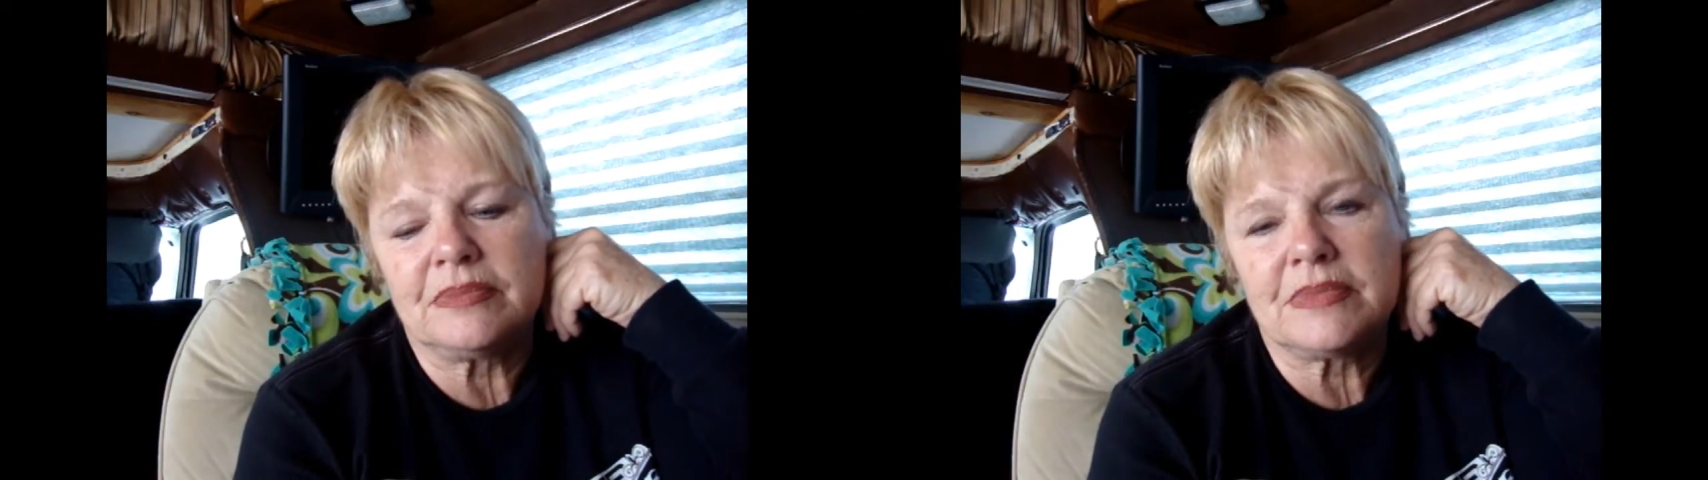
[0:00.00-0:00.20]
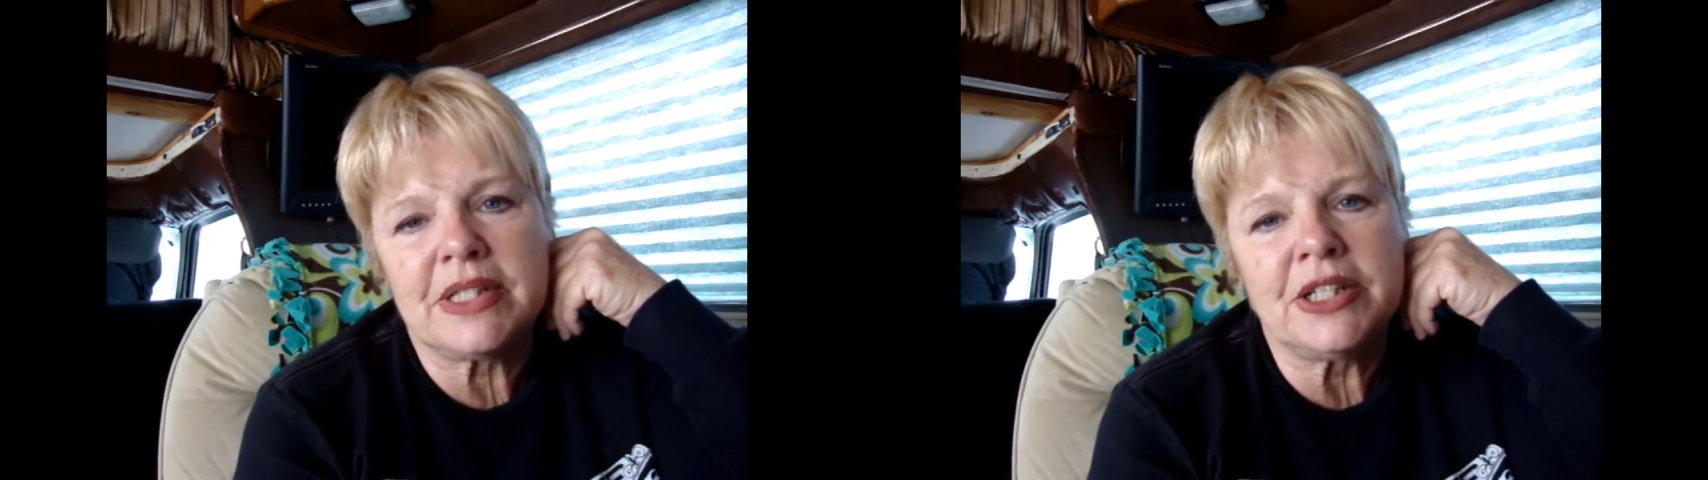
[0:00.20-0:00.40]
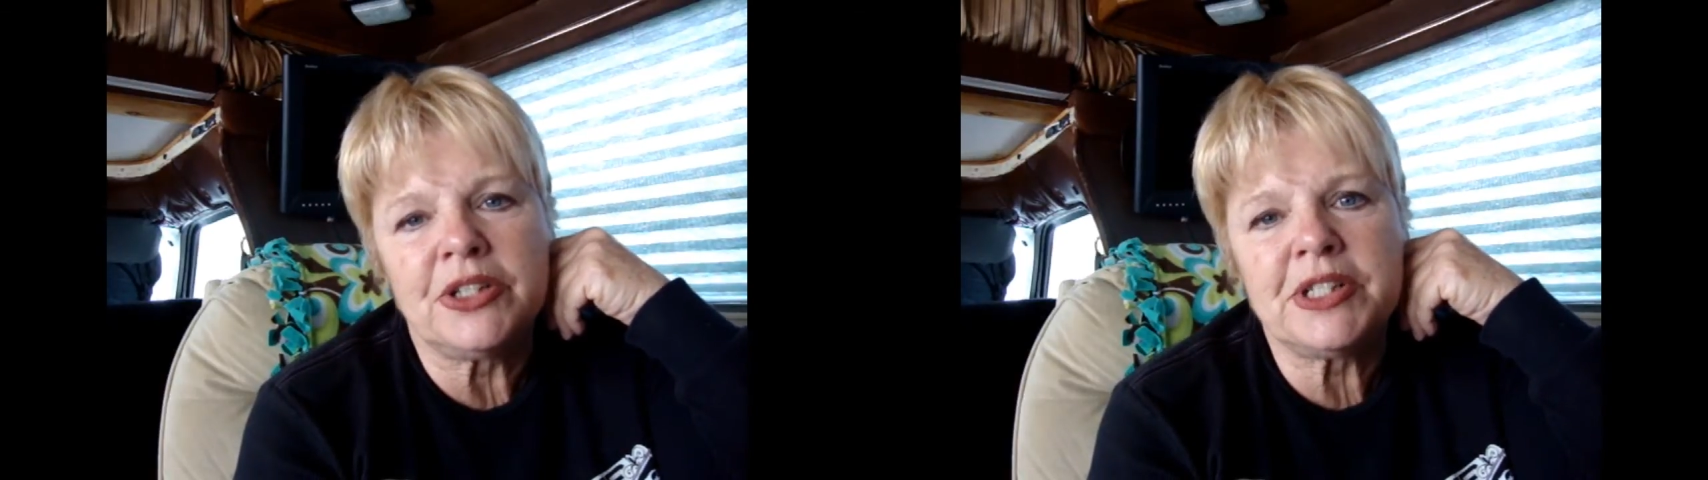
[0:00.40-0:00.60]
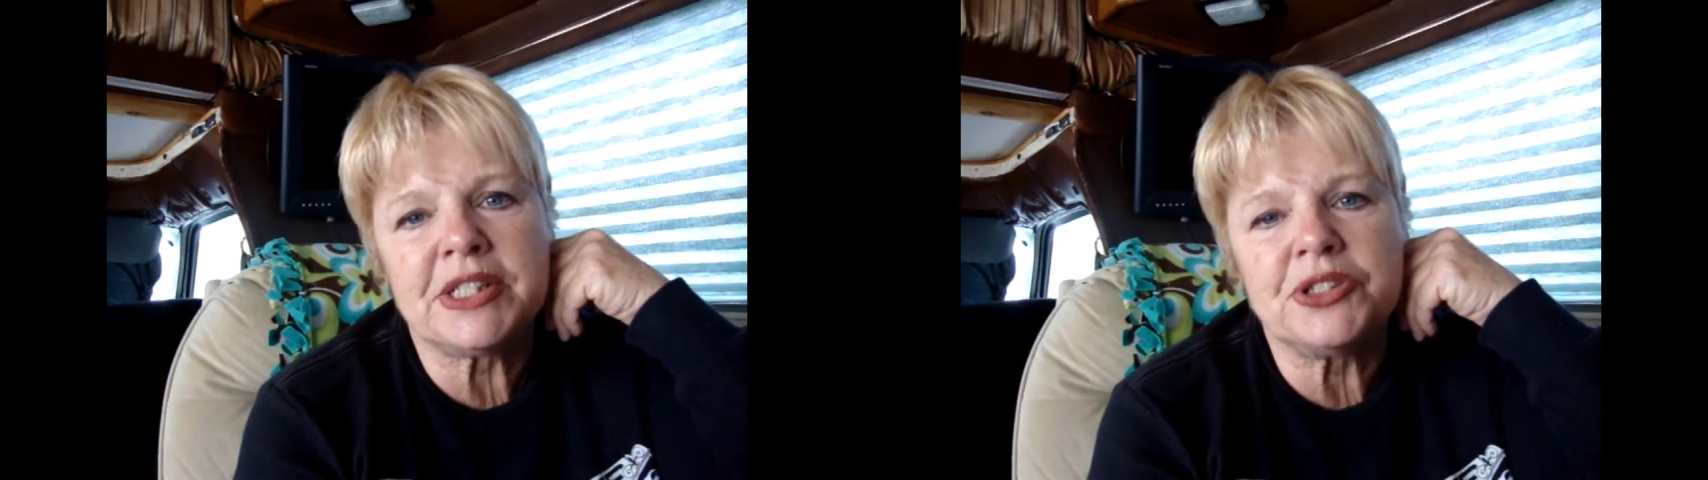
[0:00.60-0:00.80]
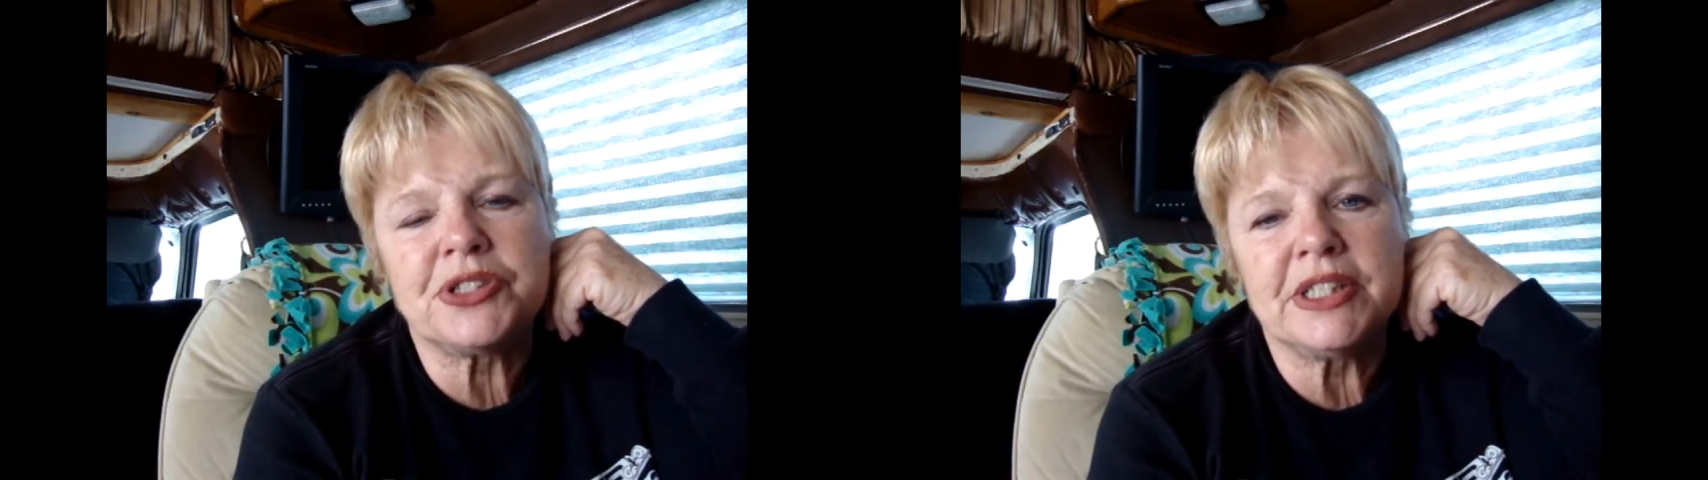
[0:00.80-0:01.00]
you know,
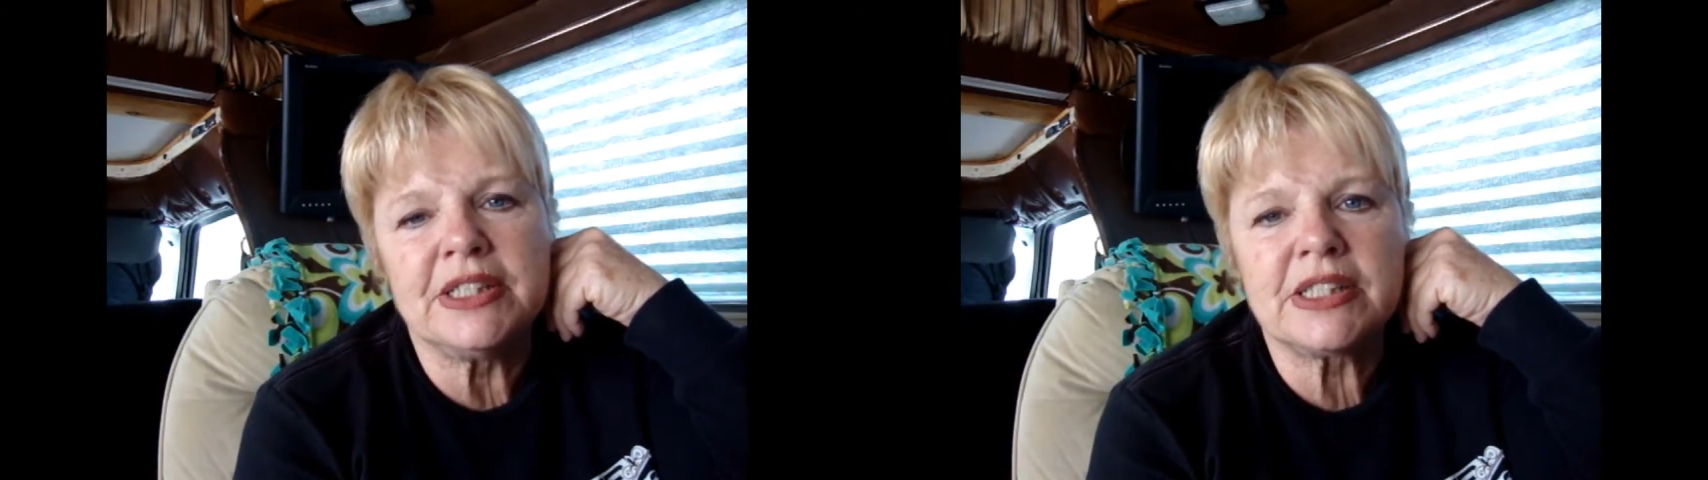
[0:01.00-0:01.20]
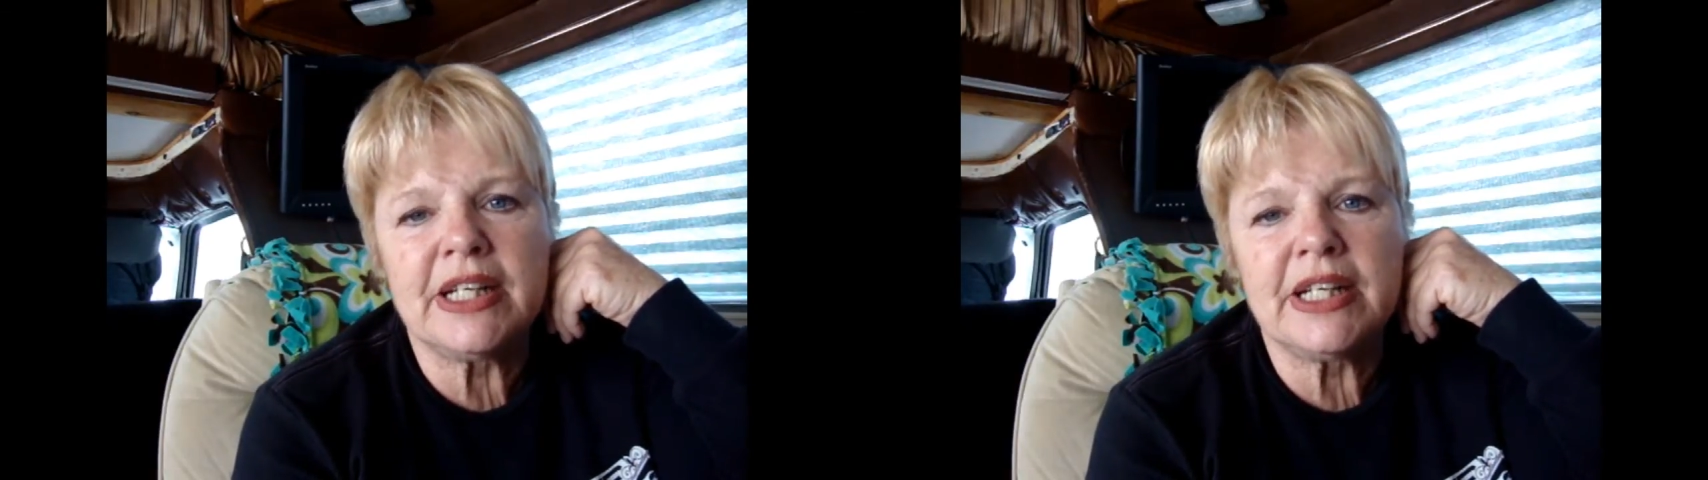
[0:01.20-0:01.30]
he's interesting.